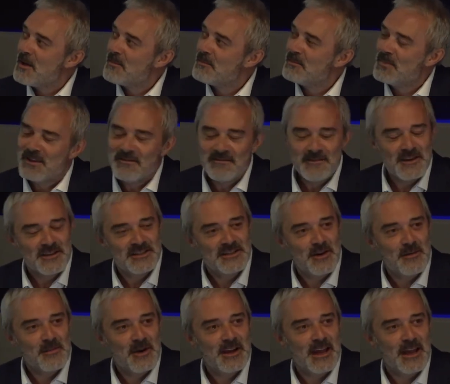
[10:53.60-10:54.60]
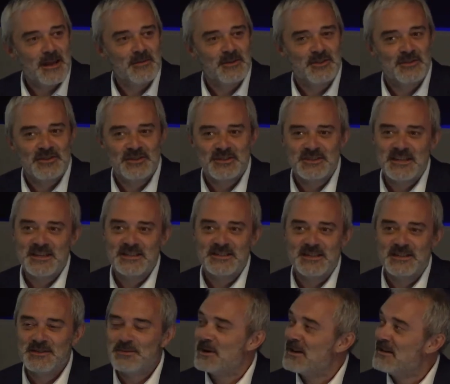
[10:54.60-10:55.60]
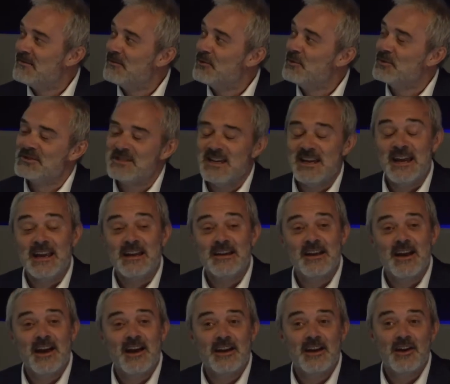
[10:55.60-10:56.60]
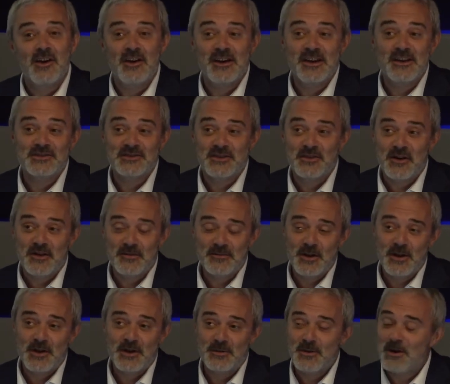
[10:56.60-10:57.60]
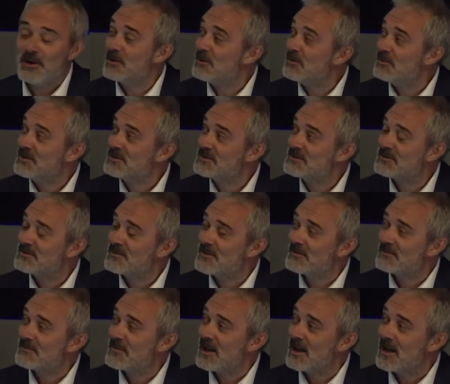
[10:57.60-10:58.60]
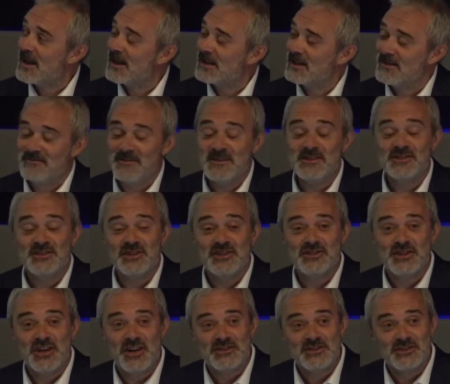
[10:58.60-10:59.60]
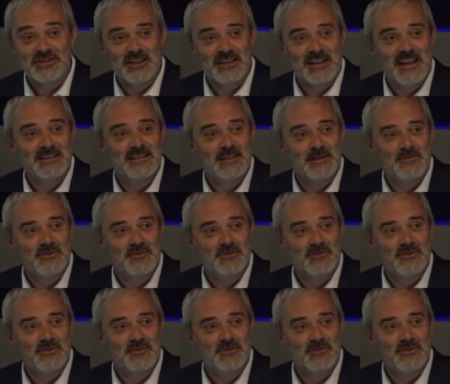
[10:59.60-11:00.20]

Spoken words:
But the first time I came across this in 2014, a guy who was convinced a judge to let him